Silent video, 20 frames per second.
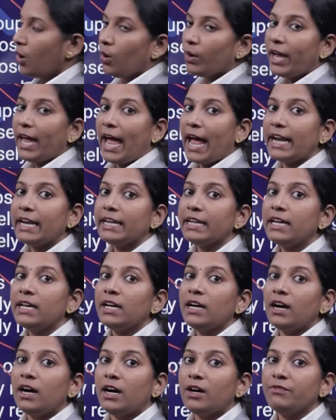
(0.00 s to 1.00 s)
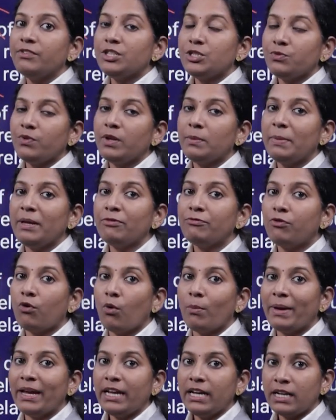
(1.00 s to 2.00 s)
Okay, and which will be
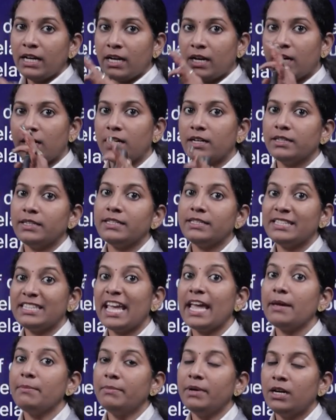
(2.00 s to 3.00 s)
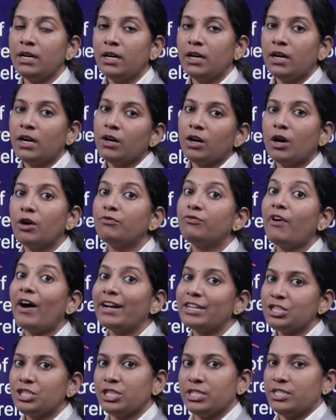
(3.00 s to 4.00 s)
forming the same
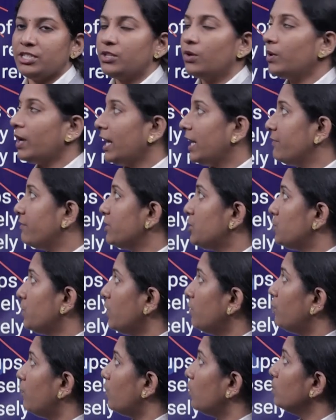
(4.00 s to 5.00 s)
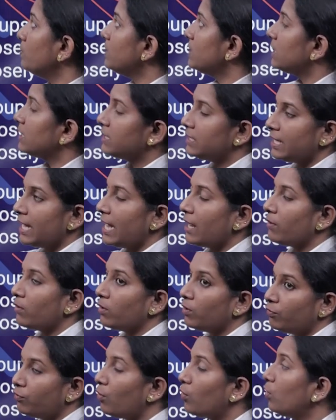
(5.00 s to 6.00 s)
functions, okay, which will forms the same
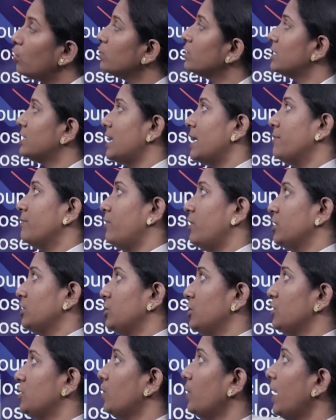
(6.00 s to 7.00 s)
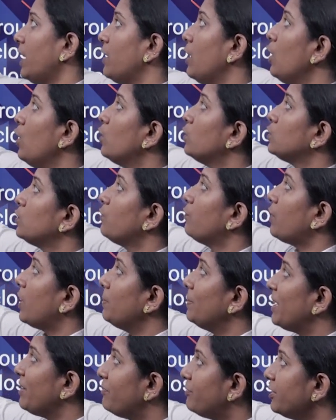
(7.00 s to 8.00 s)
follow the same functions. Okay, so
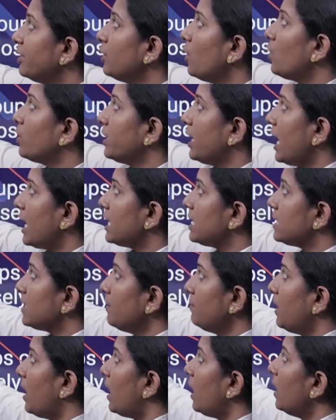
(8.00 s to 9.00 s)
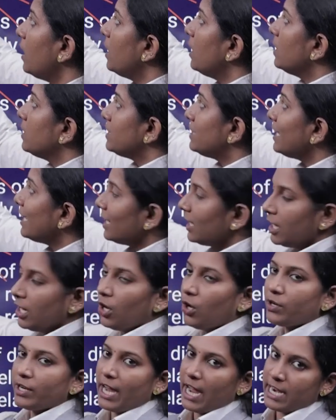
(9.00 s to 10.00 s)
from different organism, a
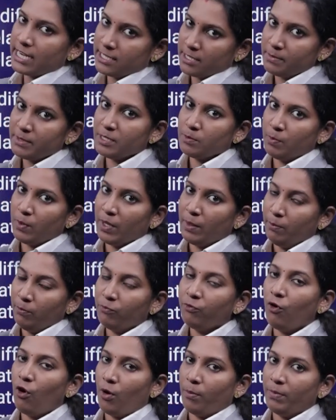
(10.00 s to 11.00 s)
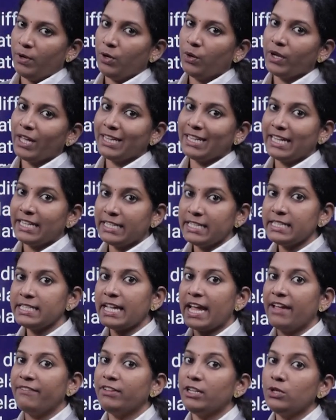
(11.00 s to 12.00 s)
single organism is being formed. Okay, that is
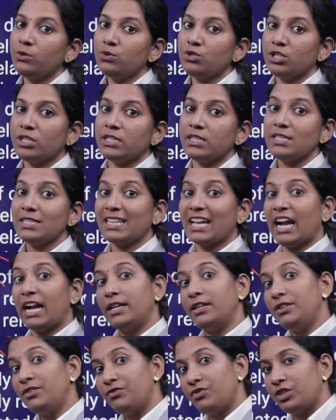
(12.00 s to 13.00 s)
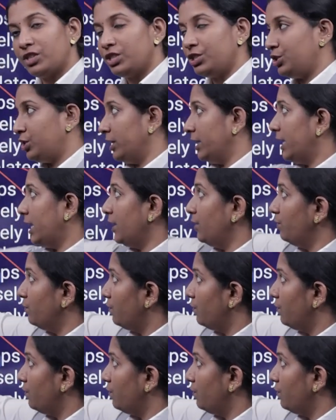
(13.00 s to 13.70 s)
the evolution is converging,